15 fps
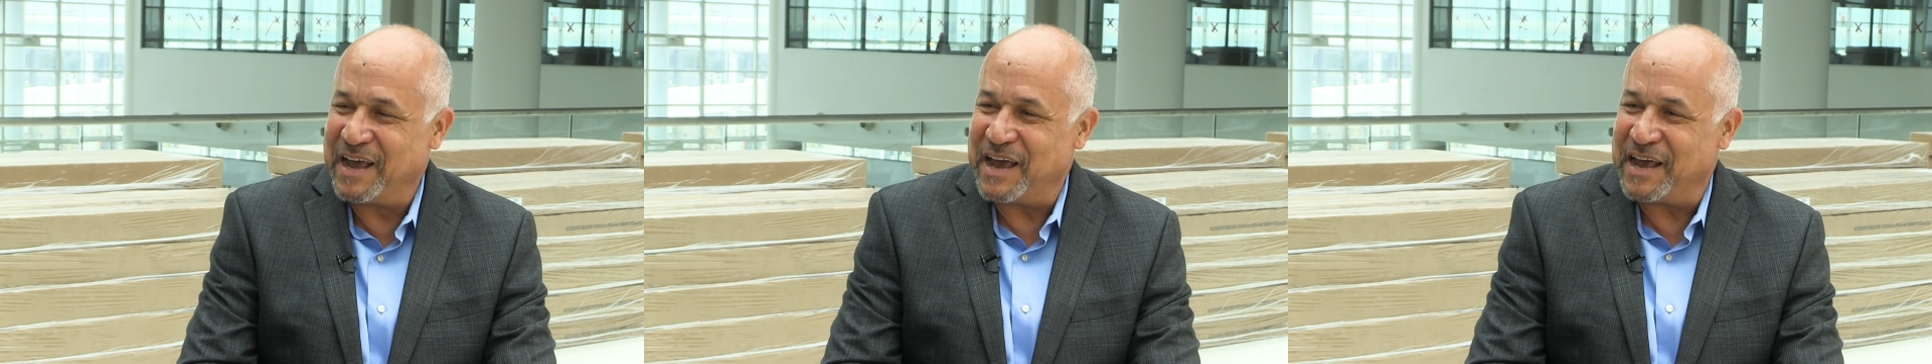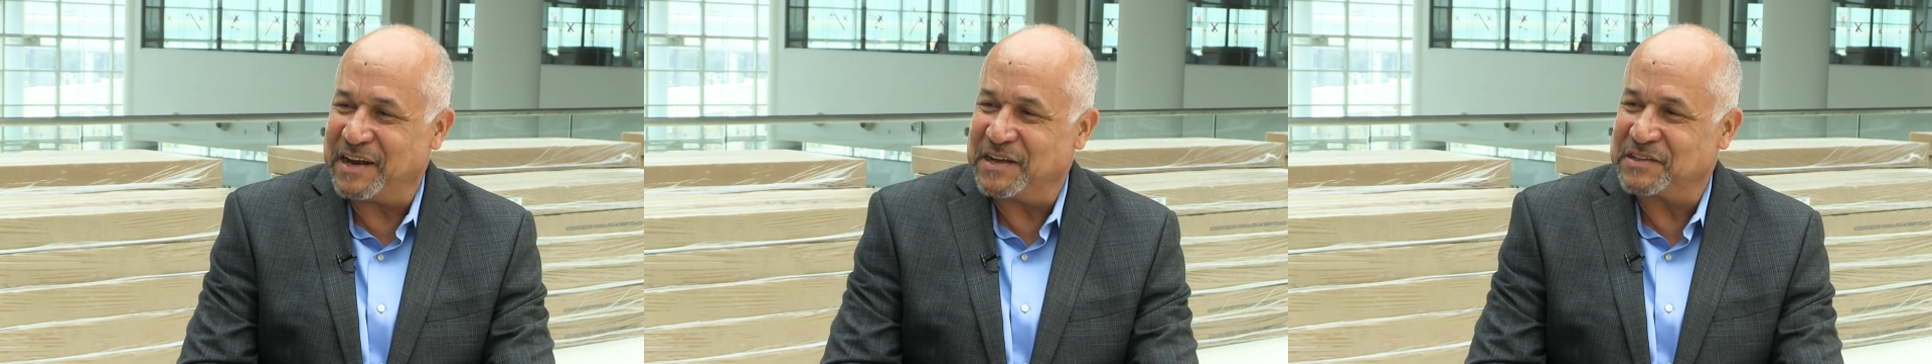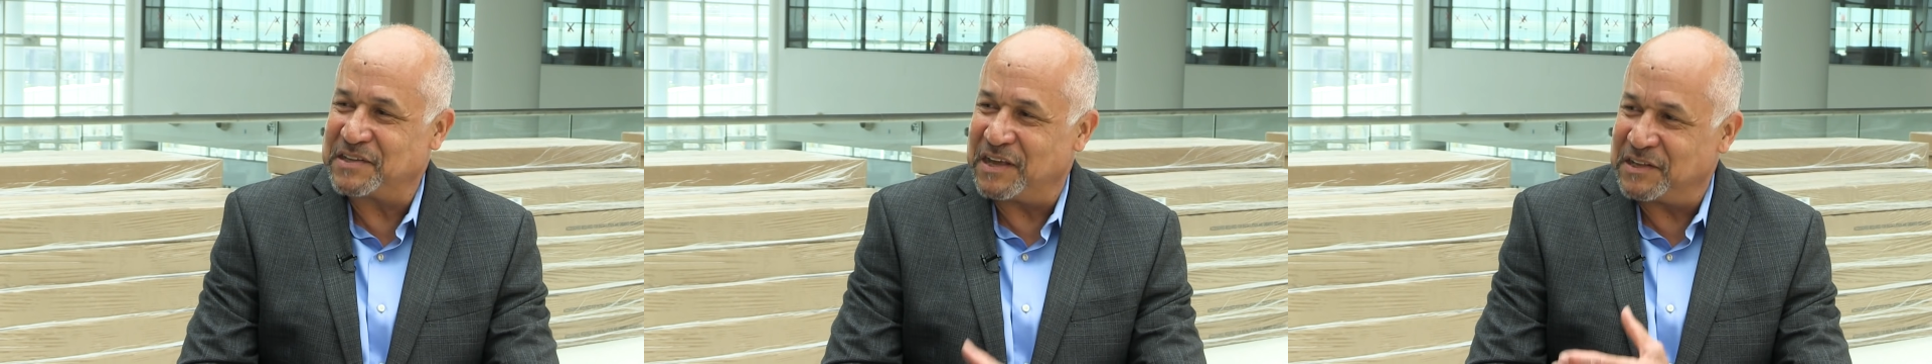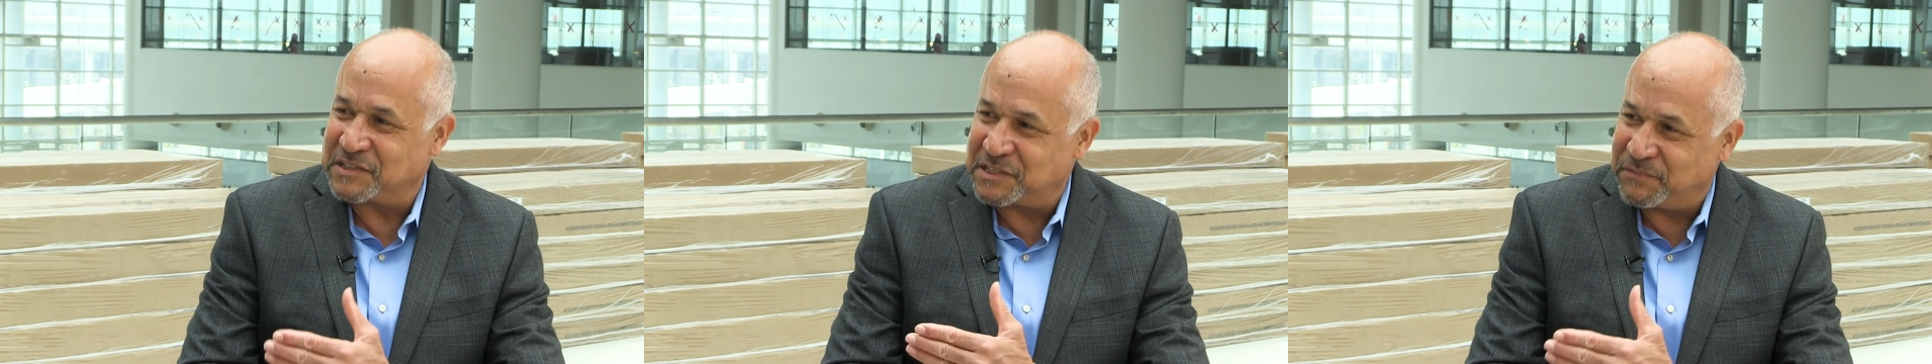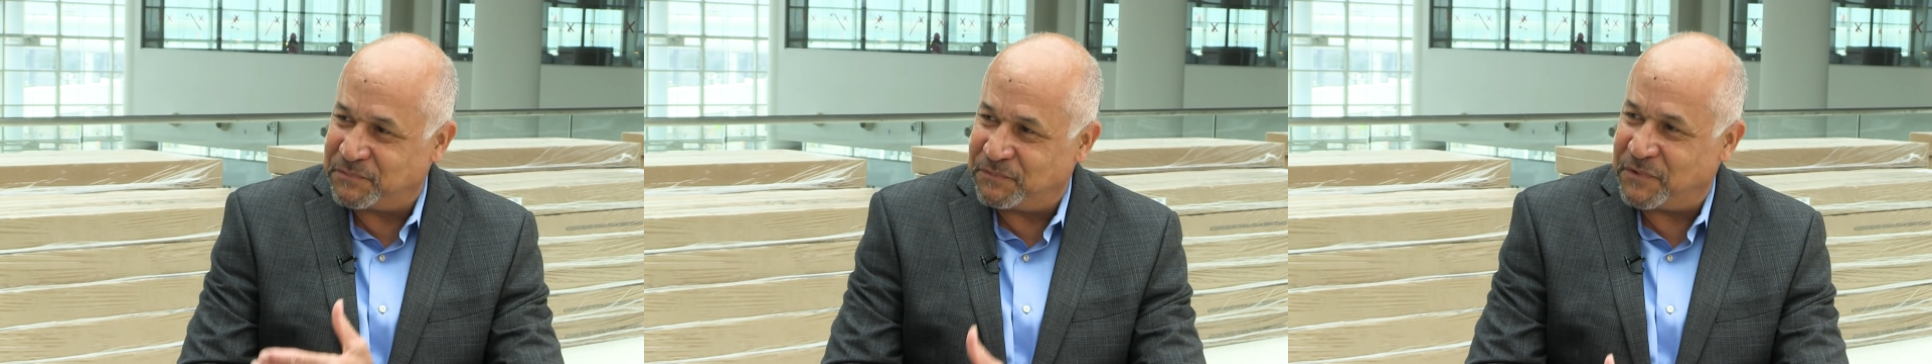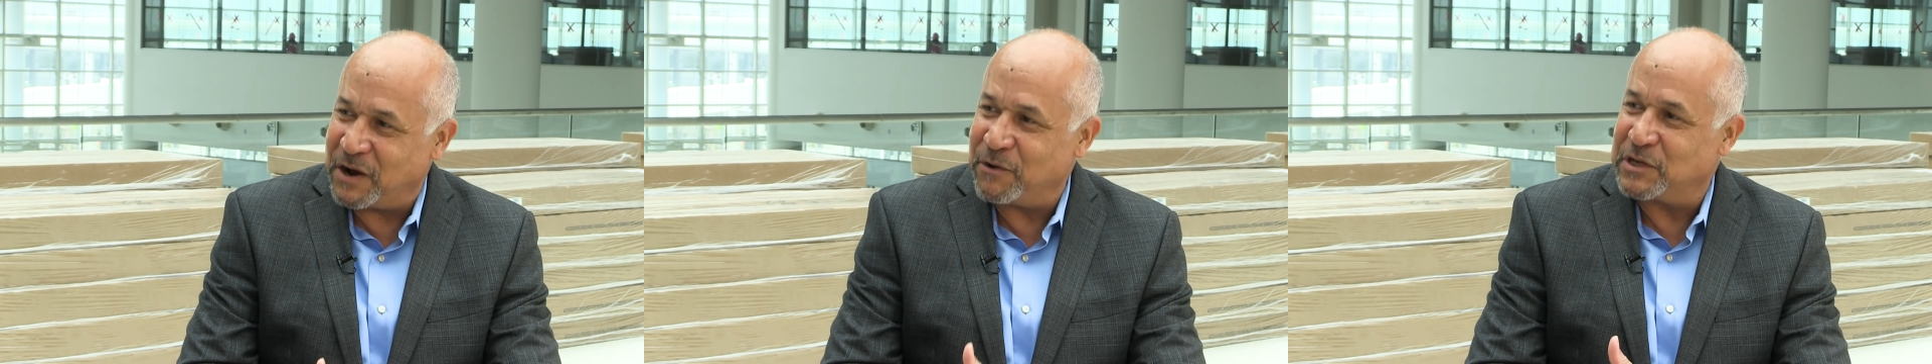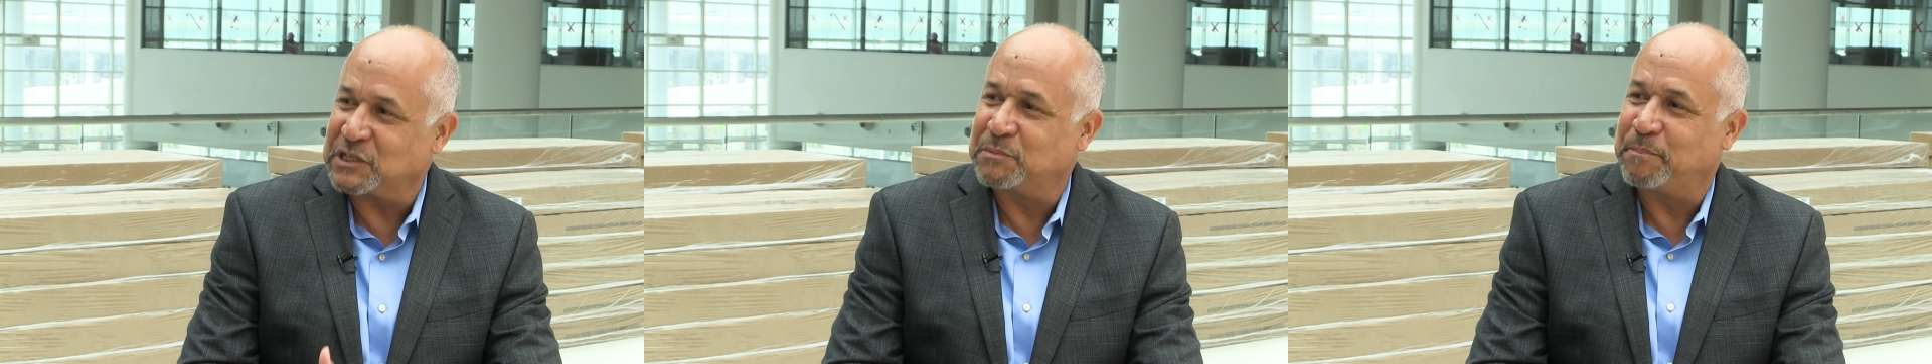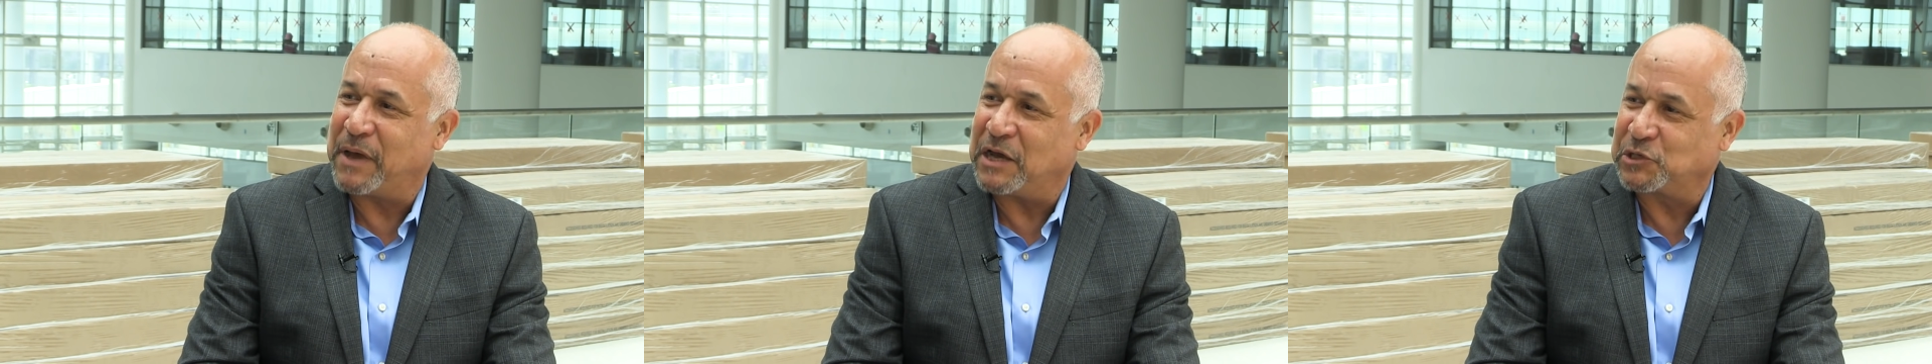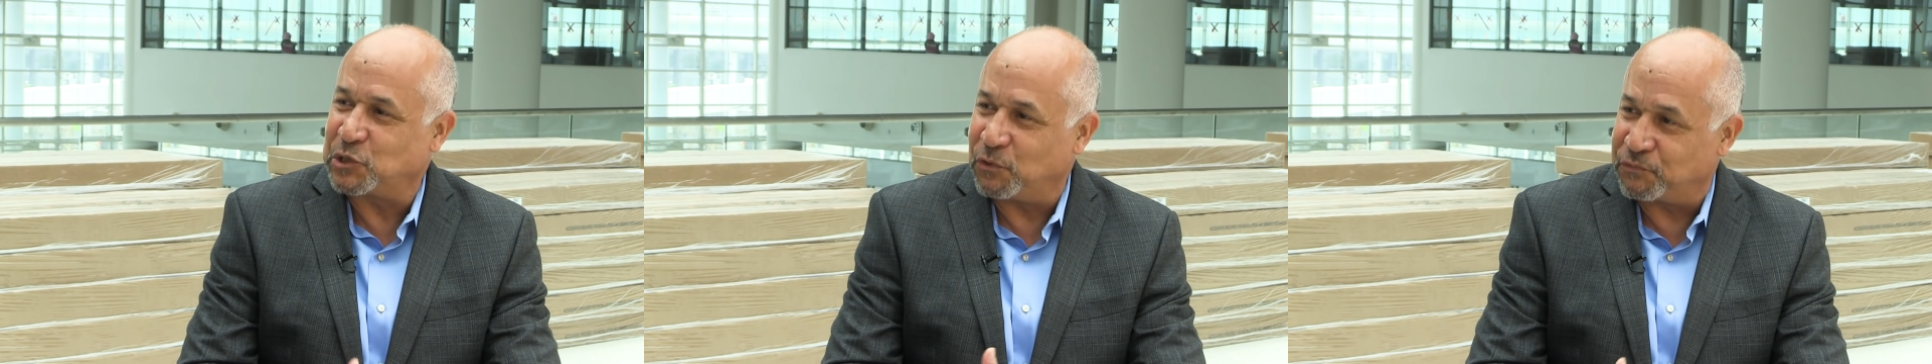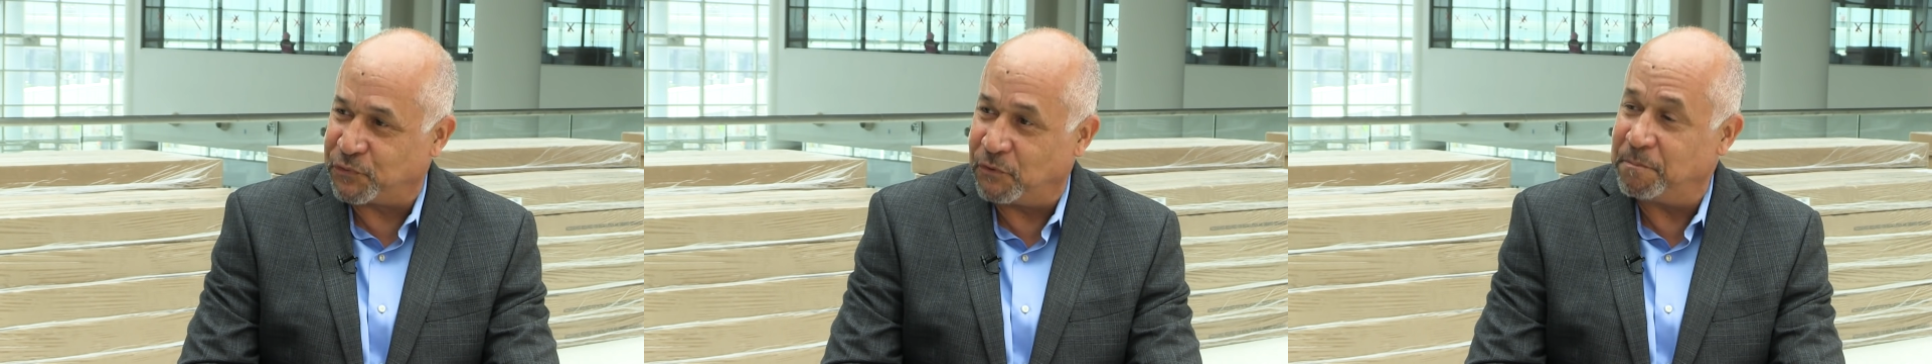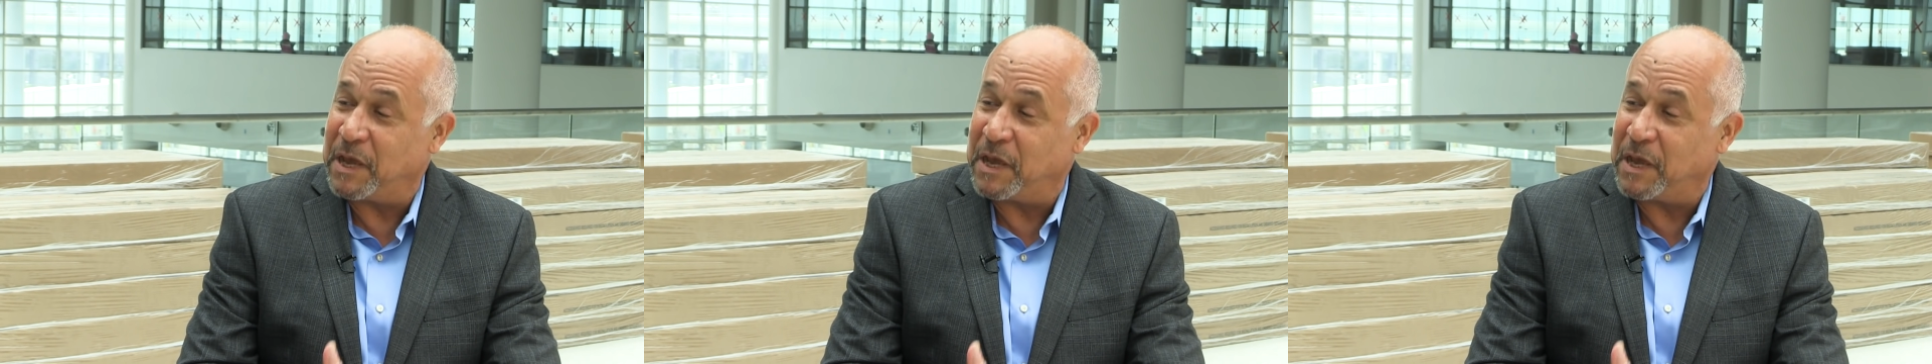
And it's very special for